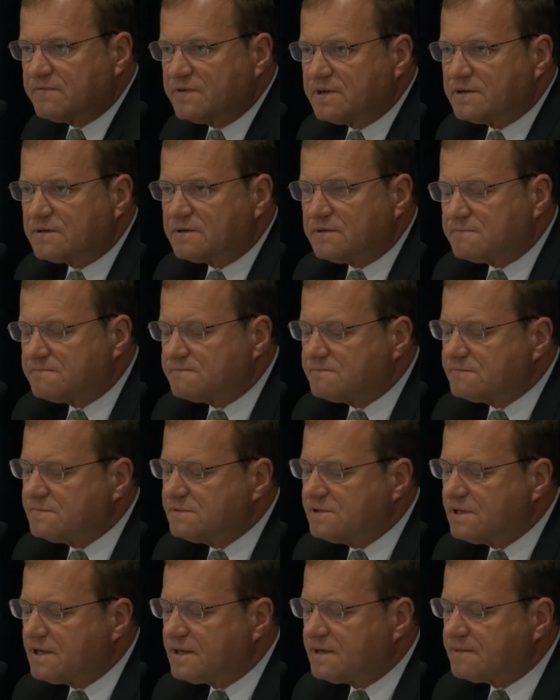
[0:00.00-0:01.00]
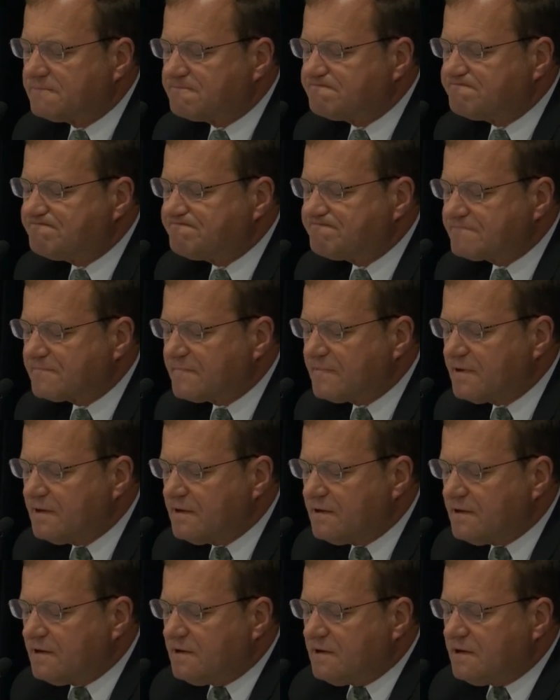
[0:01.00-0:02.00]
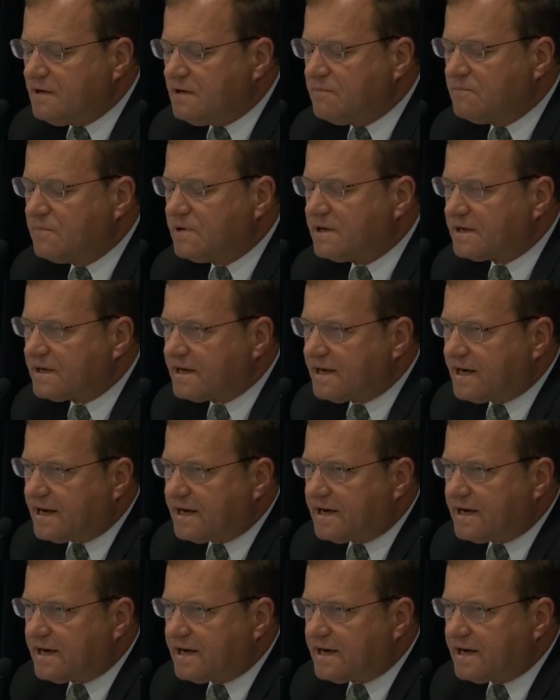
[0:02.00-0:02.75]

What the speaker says: vehicle. But